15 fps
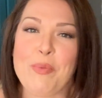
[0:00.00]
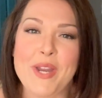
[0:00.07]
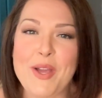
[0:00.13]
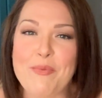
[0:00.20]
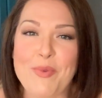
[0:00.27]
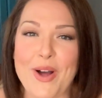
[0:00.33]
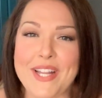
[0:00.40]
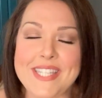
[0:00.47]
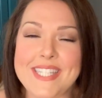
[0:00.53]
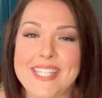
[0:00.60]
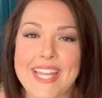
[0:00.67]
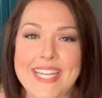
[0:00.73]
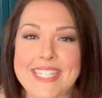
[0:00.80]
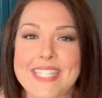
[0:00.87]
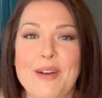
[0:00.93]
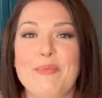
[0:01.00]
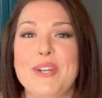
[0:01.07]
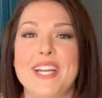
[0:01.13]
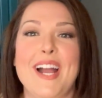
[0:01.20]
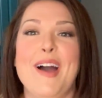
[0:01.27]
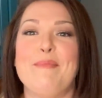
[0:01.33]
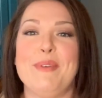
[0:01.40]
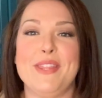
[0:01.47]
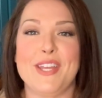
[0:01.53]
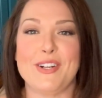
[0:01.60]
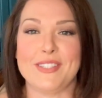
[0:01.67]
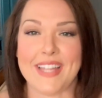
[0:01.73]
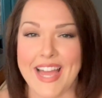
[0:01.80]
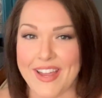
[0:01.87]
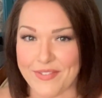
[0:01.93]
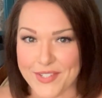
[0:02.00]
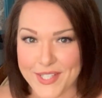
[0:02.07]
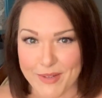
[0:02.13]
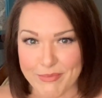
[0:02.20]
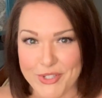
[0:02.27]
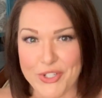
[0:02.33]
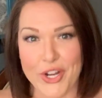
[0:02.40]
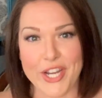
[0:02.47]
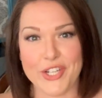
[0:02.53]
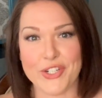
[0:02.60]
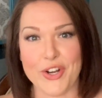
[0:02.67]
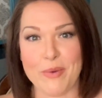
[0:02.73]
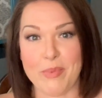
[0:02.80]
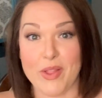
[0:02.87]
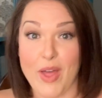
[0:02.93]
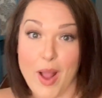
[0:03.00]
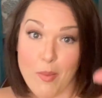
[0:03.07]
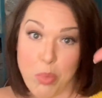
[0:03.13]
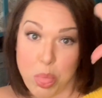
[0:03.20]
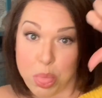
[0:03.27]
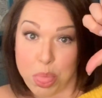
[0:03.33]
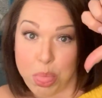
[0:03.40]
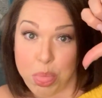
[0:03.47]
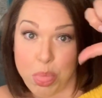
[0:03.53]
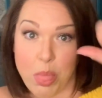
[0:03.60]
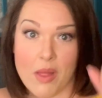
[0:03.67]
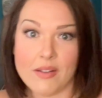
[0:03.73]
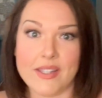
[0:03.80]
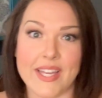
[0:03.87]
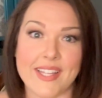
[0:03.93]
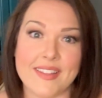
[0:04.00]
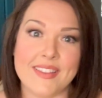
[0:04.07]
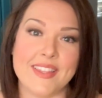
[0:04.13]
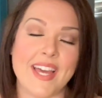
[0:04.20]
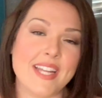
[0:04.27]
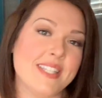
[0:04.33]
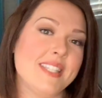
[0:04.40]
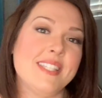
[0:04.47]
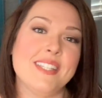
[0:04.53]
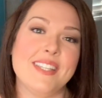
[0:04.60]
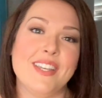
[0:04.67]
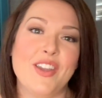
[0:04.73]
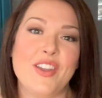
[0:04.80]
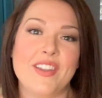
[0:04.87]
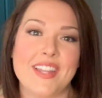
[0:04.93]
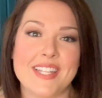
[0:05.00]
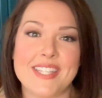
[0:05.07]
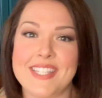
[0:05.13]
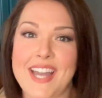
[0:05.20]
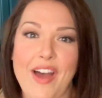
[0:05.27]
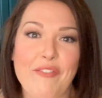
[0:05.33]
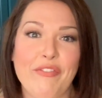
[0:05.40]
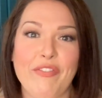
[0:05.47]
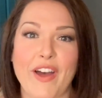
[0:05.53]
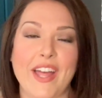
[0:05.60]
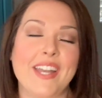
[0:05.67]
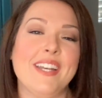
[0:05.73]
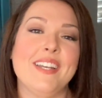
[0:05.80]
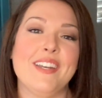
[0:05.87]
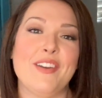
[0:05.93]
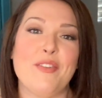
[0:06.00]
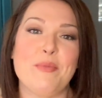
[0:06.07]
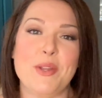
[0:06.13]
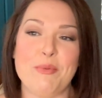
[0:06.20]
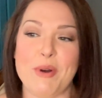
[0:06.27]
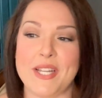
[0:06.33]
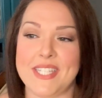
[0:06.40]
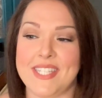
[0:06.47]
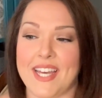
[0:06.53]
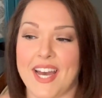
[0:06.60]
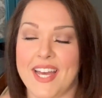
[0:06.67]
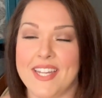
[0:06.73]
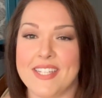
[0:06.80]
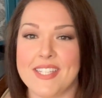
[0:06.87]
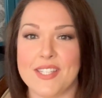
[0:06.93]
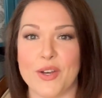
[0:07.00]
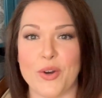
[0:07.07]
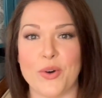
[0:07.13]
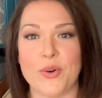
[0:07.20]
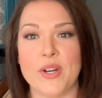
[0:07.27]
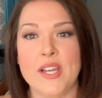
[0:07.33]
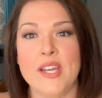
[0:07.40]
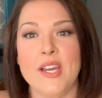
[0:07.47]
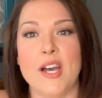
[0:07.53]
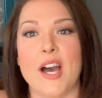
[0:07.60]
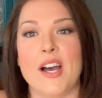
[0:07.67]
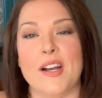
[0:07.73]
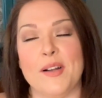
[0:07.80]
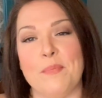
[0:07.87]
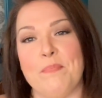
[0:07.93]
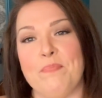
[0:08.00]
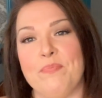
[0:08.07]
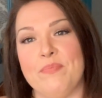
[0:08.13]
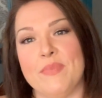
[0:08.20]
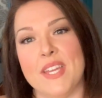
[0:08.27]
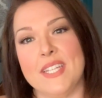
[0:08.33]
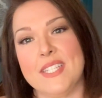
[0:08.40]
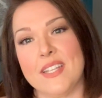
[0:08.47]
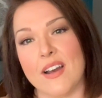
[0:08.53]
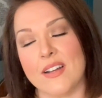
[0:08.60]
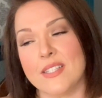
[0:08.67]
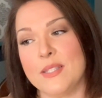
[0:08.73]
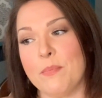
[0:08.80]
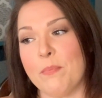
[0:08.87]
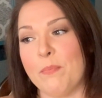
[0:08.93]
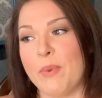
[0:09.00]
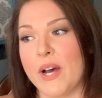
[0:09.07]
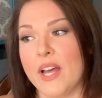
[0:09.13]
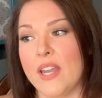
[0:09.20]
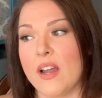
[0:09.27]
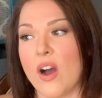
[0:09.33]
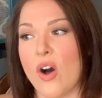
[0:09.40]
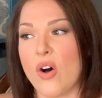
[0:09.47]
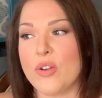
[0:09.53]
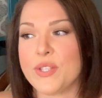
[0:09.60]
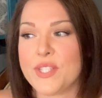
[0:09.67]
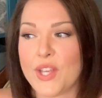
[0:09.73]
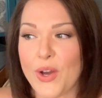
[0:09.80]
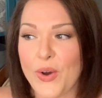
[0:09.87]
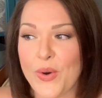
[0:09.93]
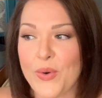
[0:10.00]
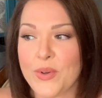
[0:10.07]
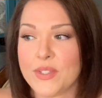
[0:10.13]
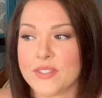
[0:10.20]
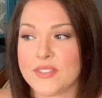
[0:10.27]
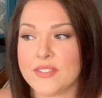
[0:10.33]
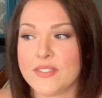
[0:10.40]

wants like someone to come in their life, some stranger, and be like, like that's not fun. Nobody wants that. So it sucks. But also,